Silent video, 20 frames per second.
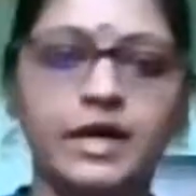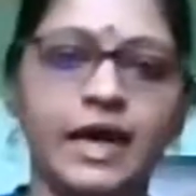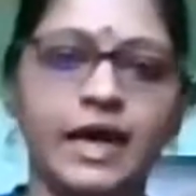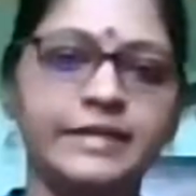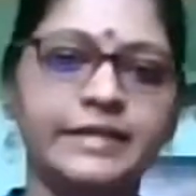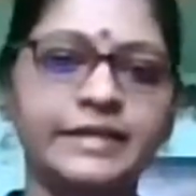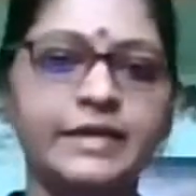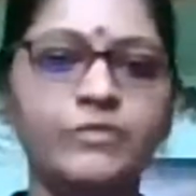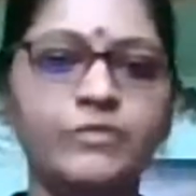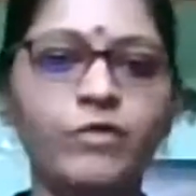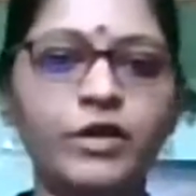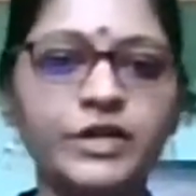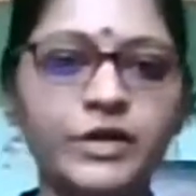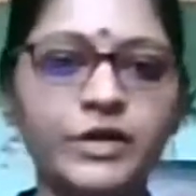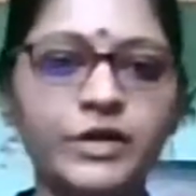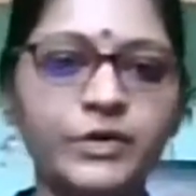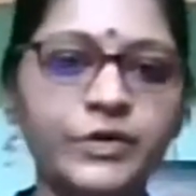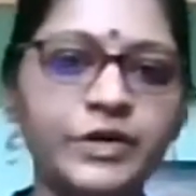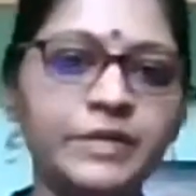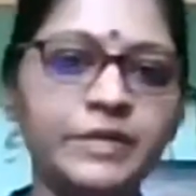And then what
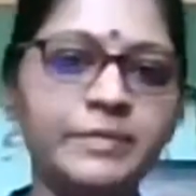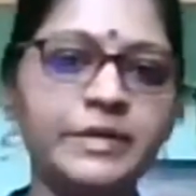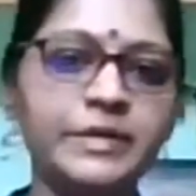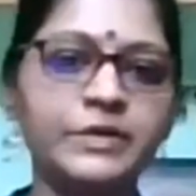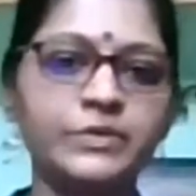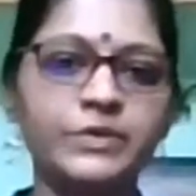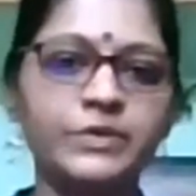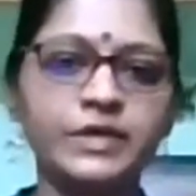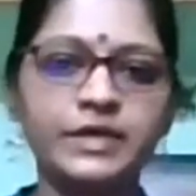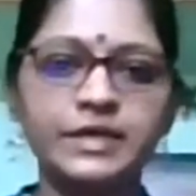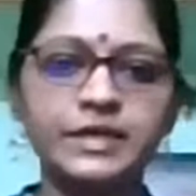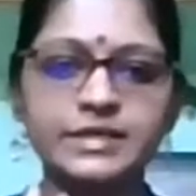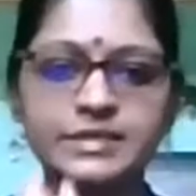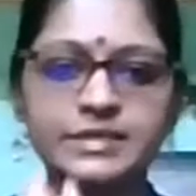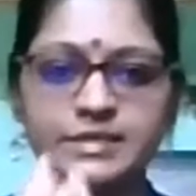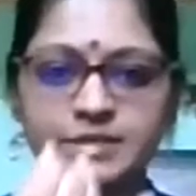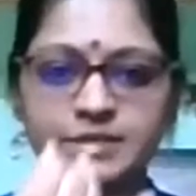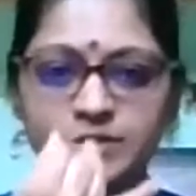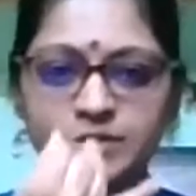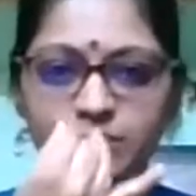you're going to be doing
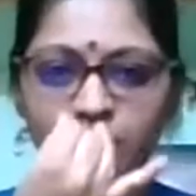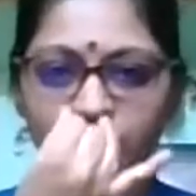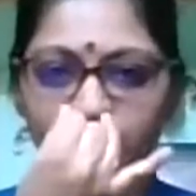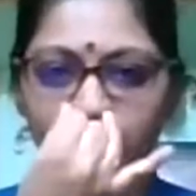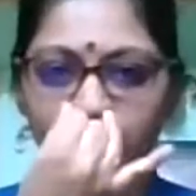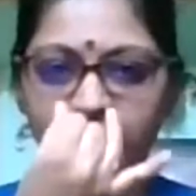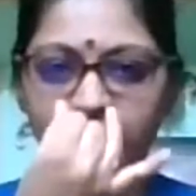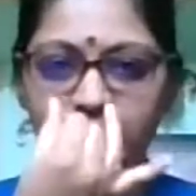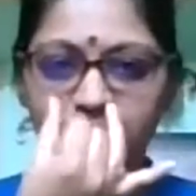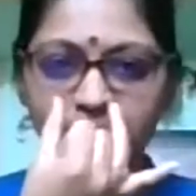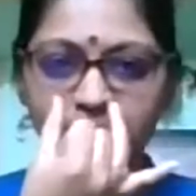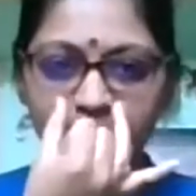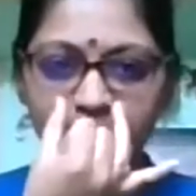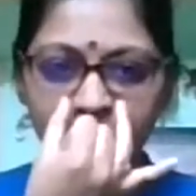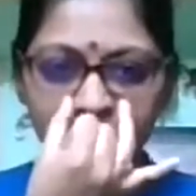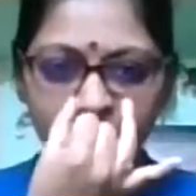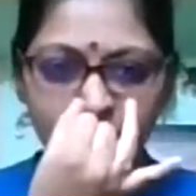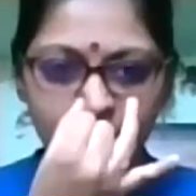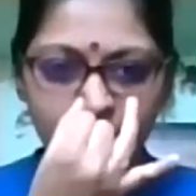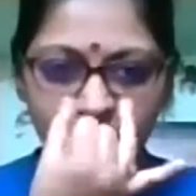is you're going to
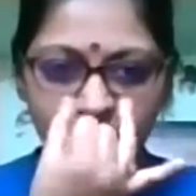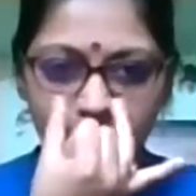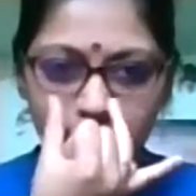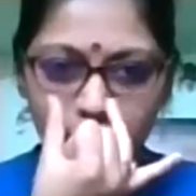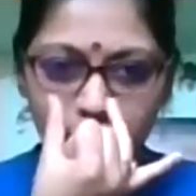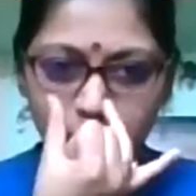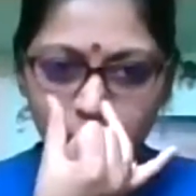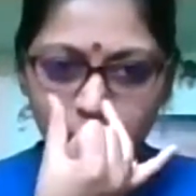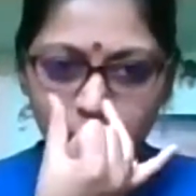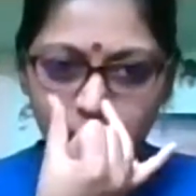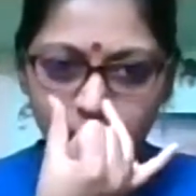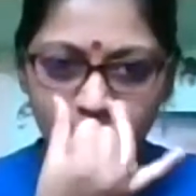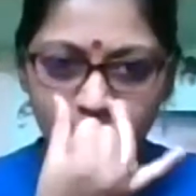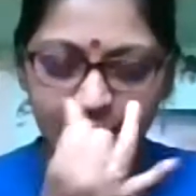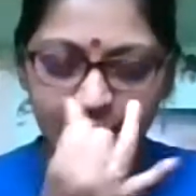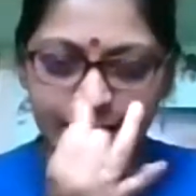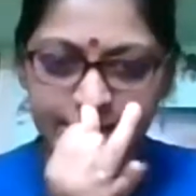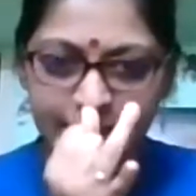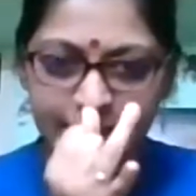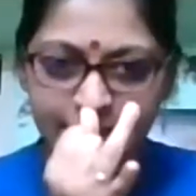be,
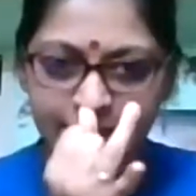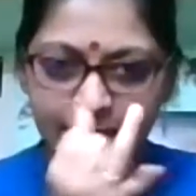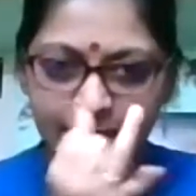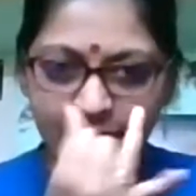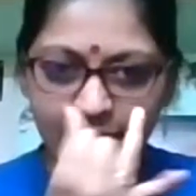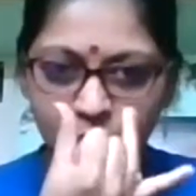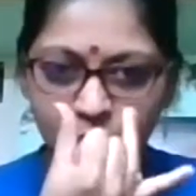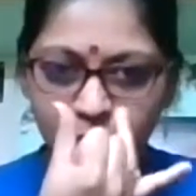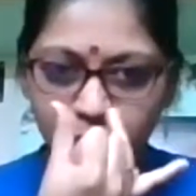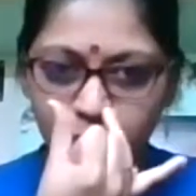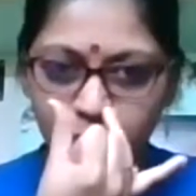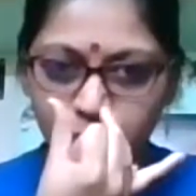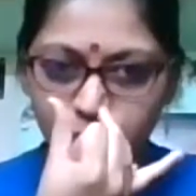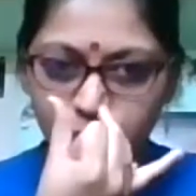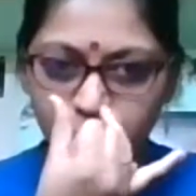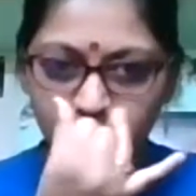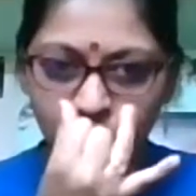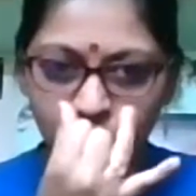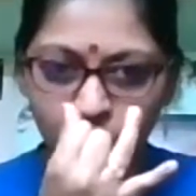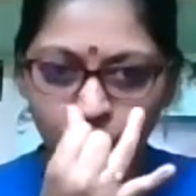as I tell you
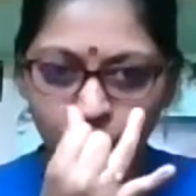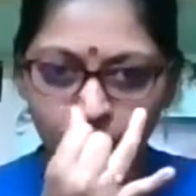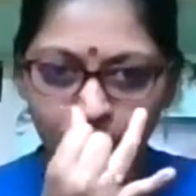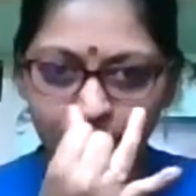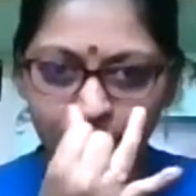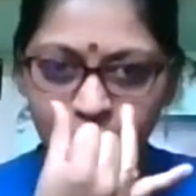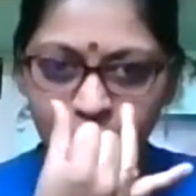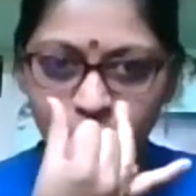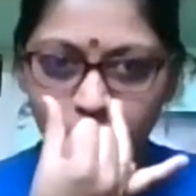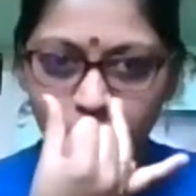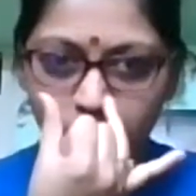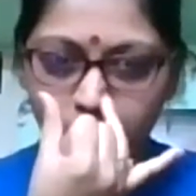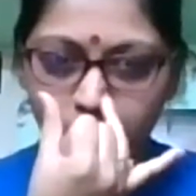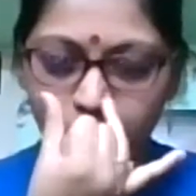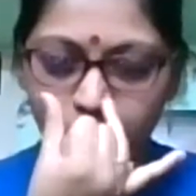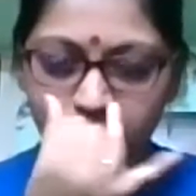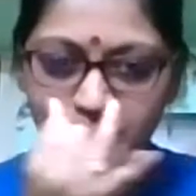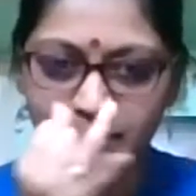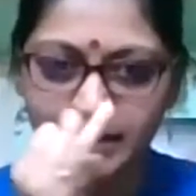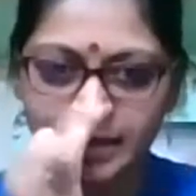to open, you're going
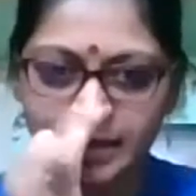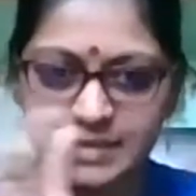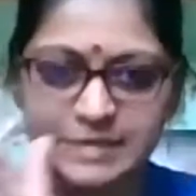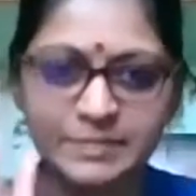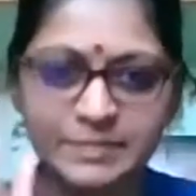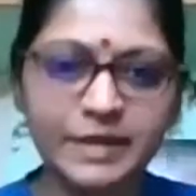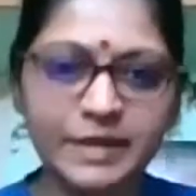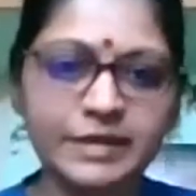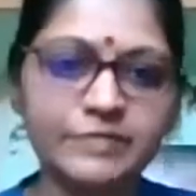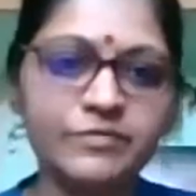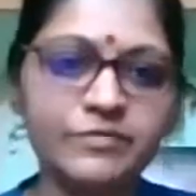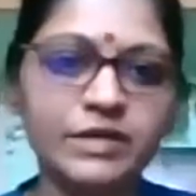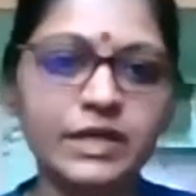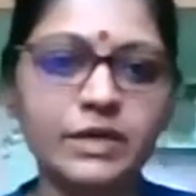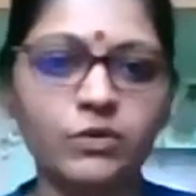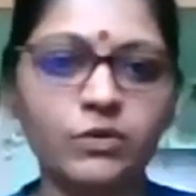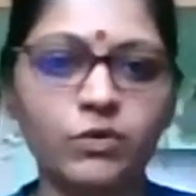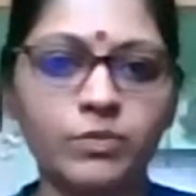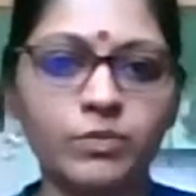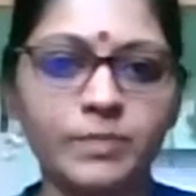to be
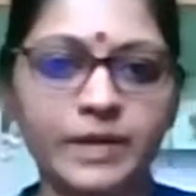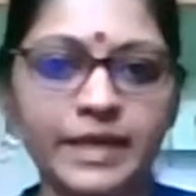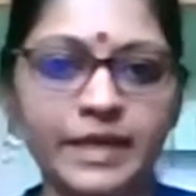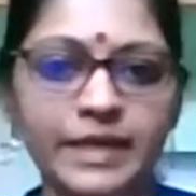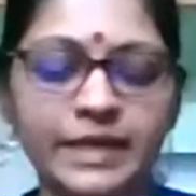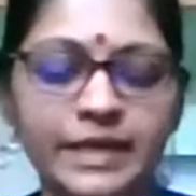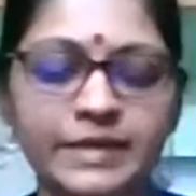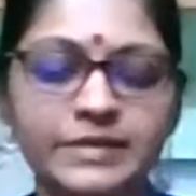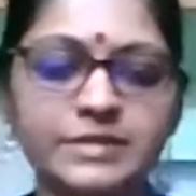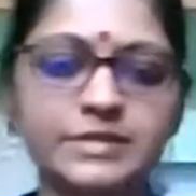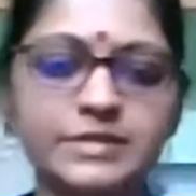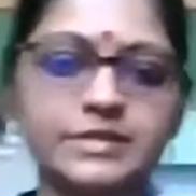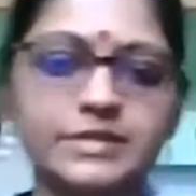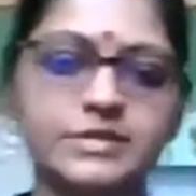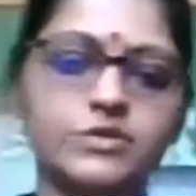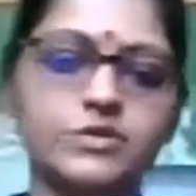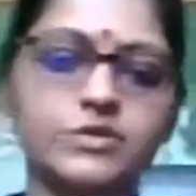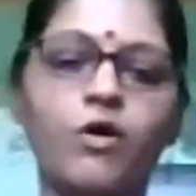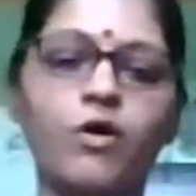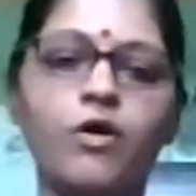respectively opening it.
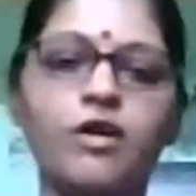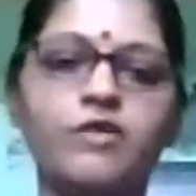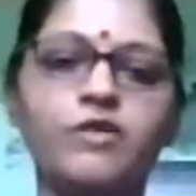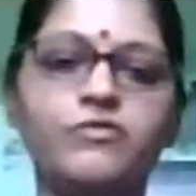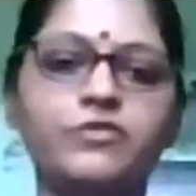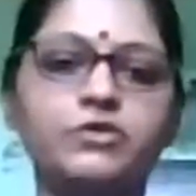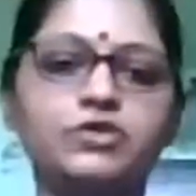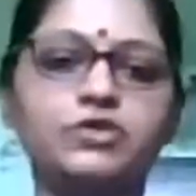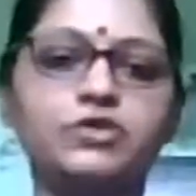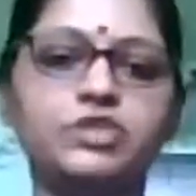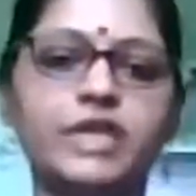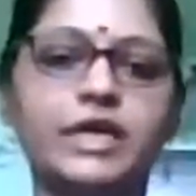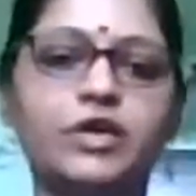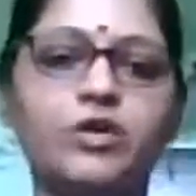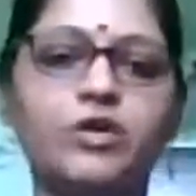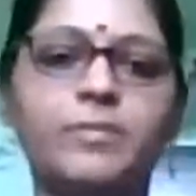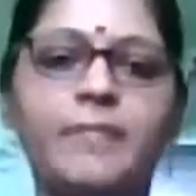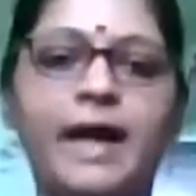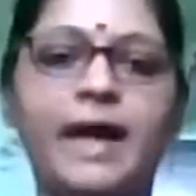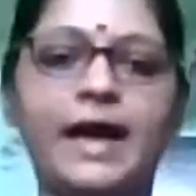So all of you check
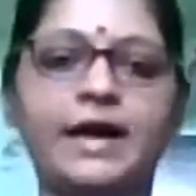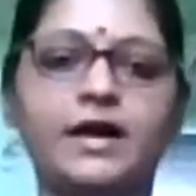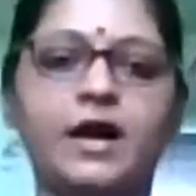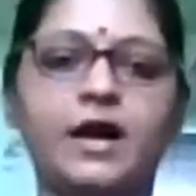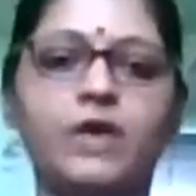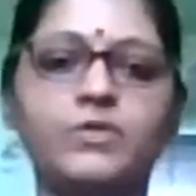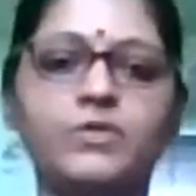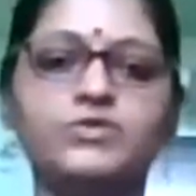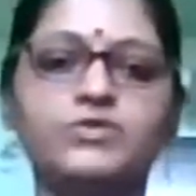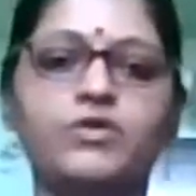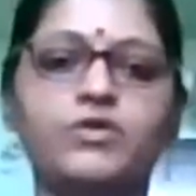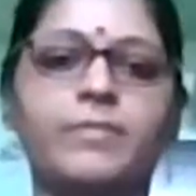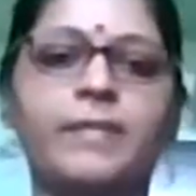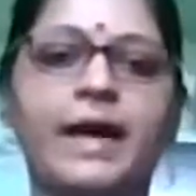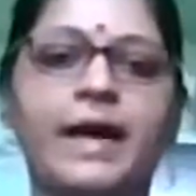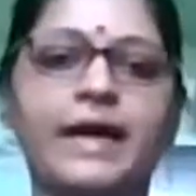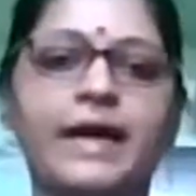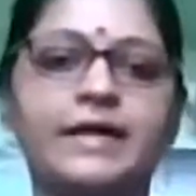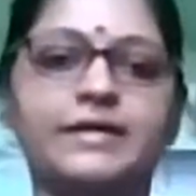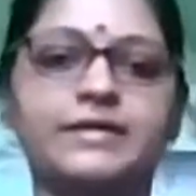your back. How is your
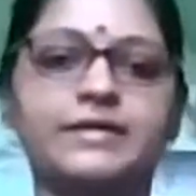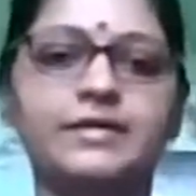back?